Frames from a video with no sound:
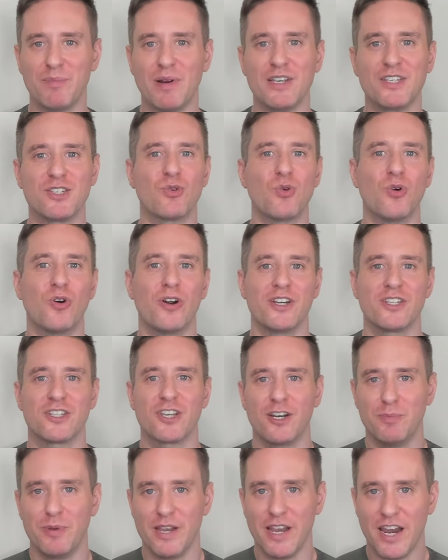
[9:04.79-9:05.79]
My score is
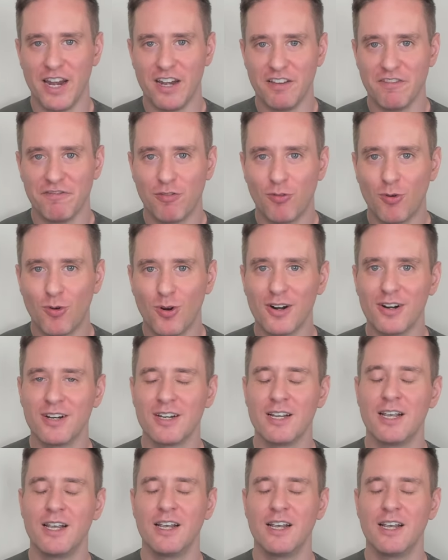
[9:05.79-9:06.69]
going to be eighty-four,